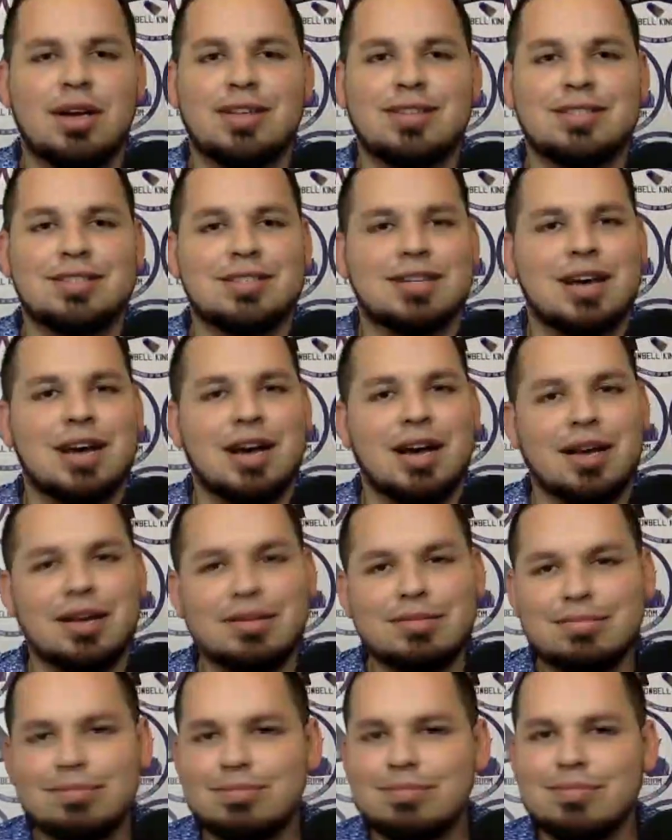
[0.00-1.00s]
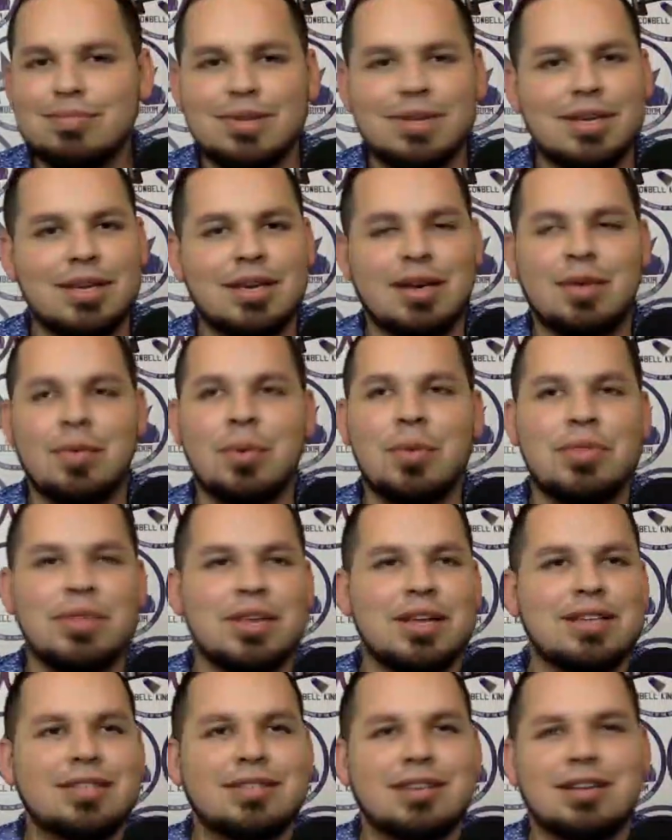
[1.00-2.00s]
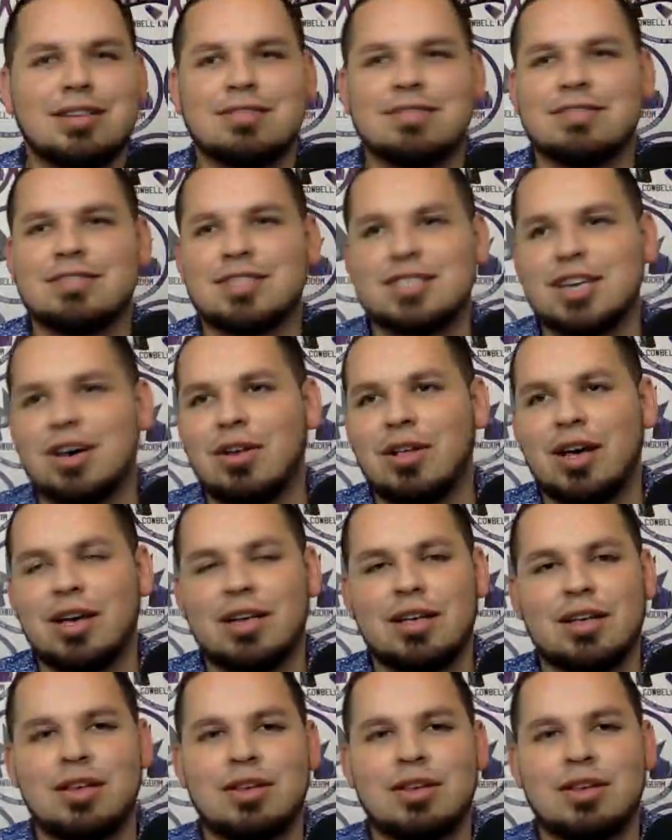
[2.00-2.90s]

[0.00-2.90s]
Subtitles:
It's not with the intent of sell.